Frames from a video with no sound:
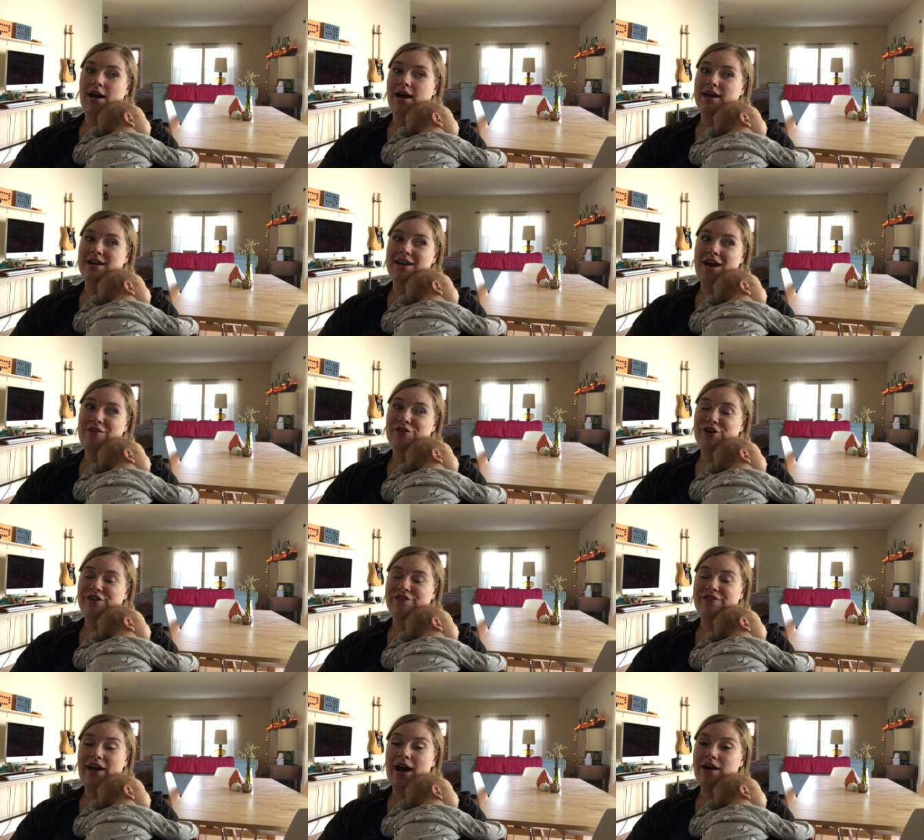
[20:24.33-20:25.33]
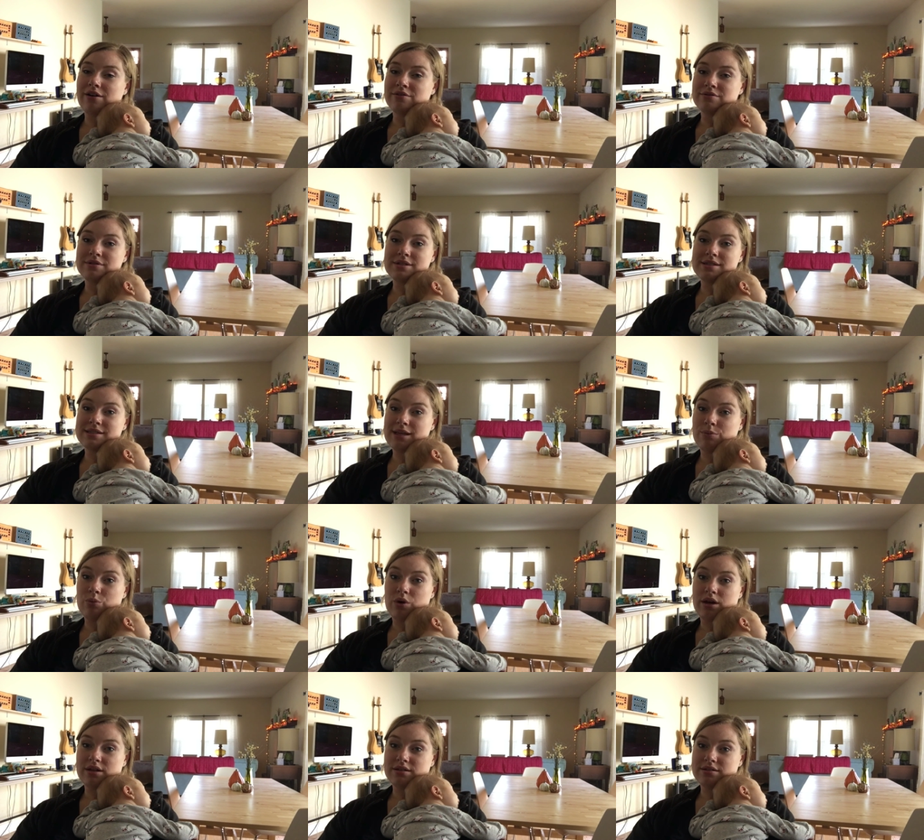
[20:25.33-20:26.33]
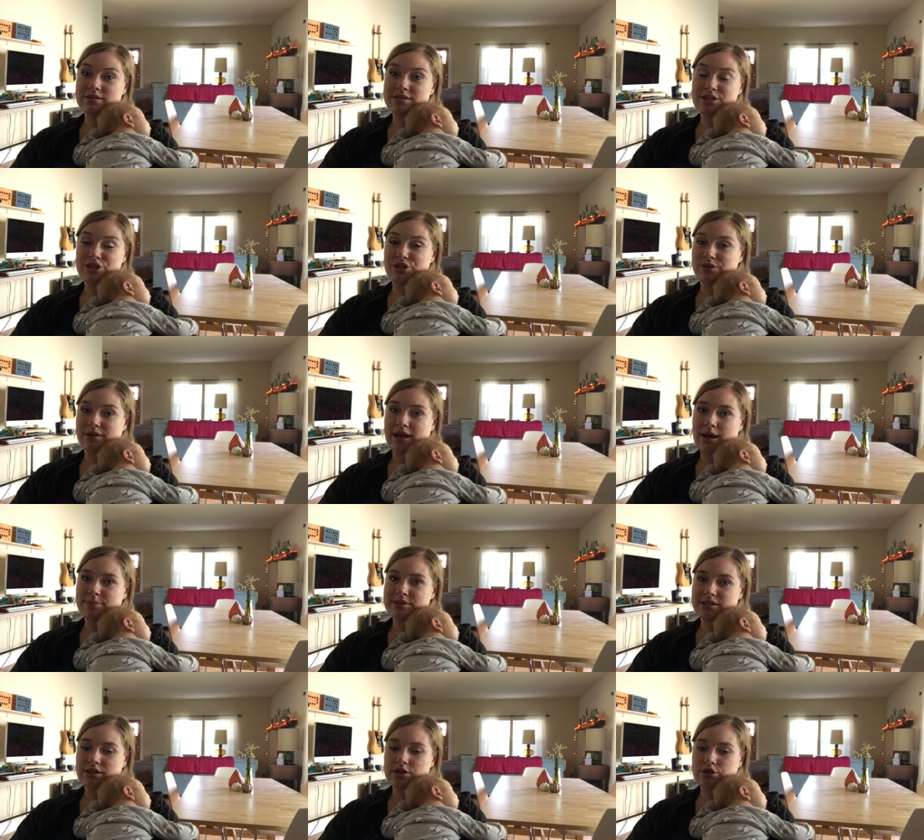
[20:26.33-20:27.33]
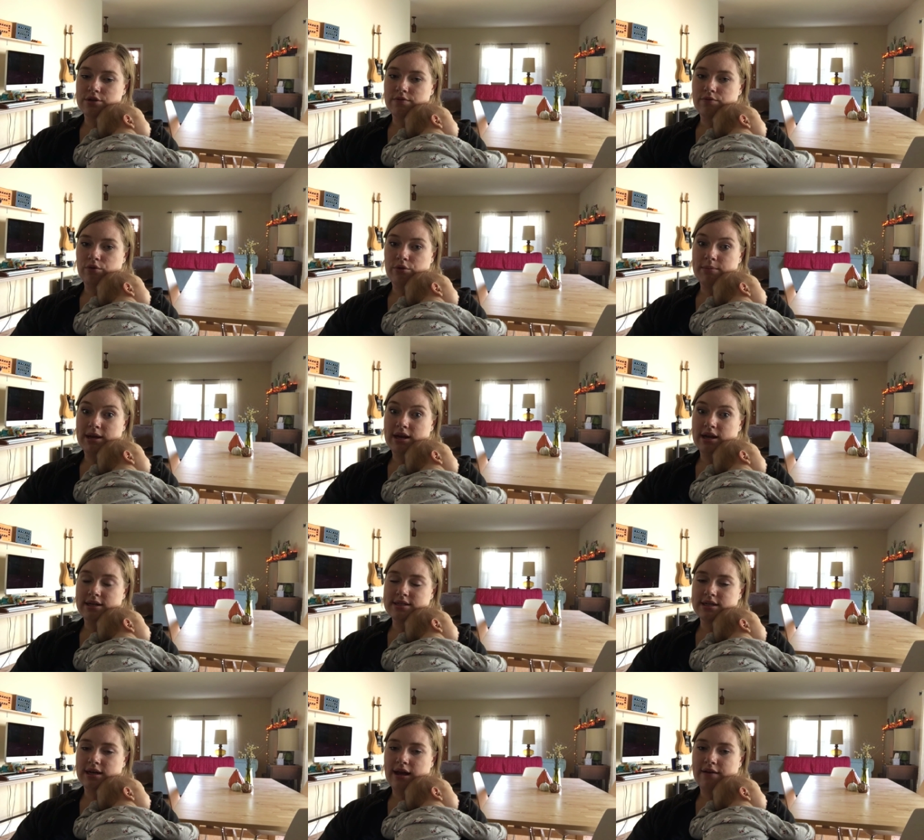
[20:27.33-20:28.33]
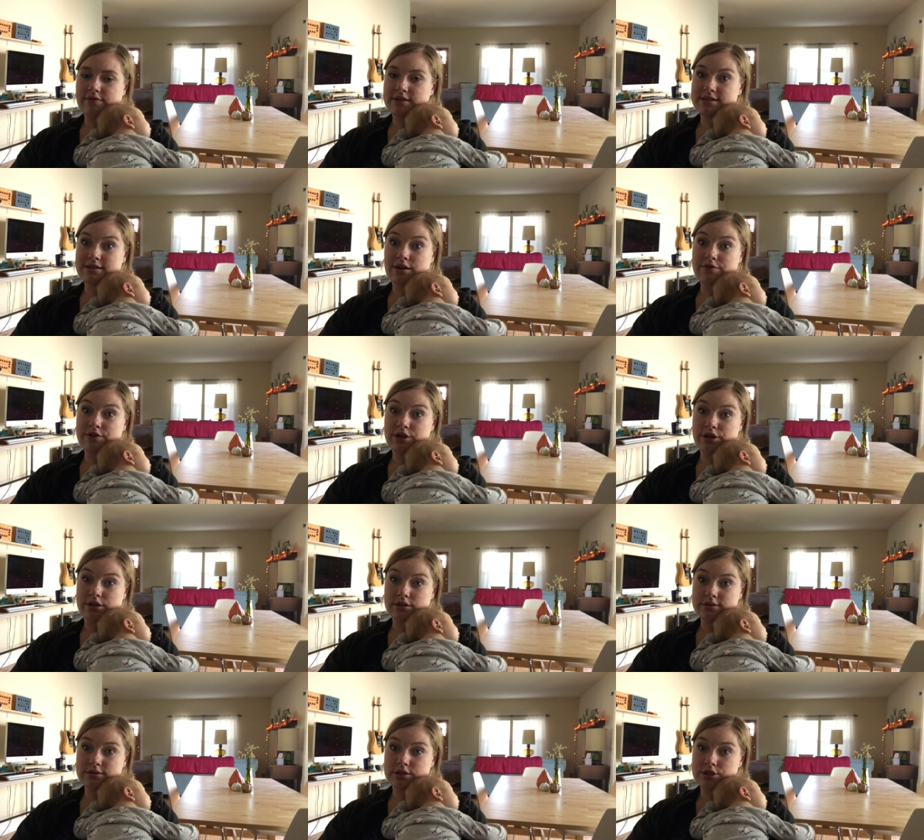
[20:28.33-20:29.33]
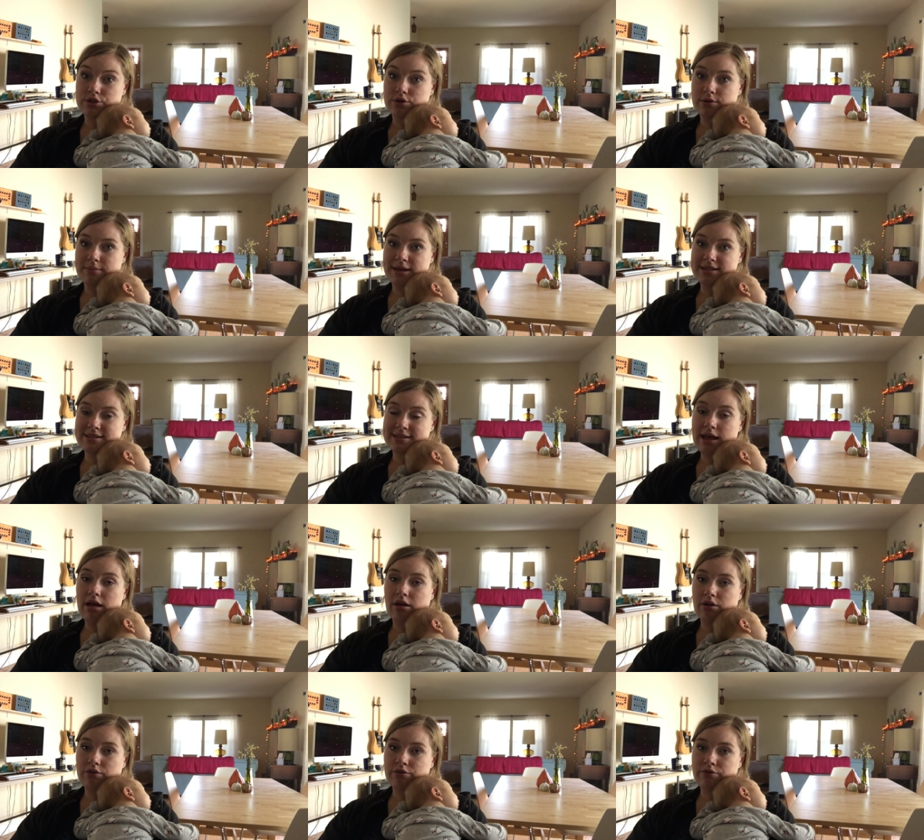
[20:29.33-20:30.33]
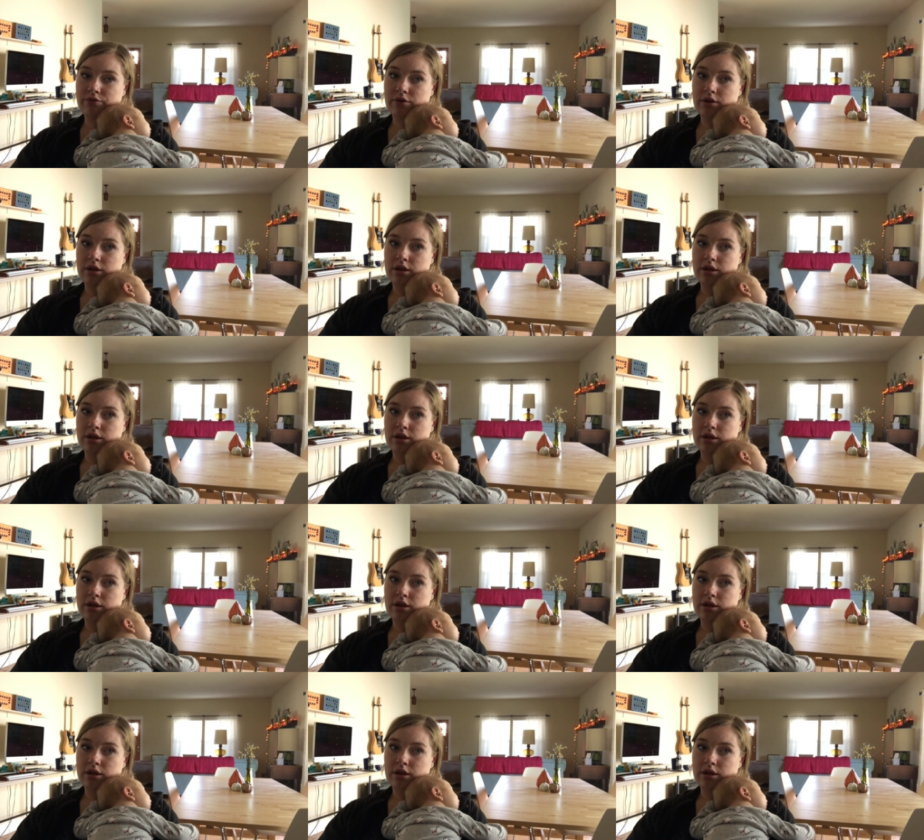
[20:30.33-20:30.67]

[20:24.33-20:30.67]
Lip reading: I never found someone to do encapsulation for me, and I didn't have the stuff here to do it myself,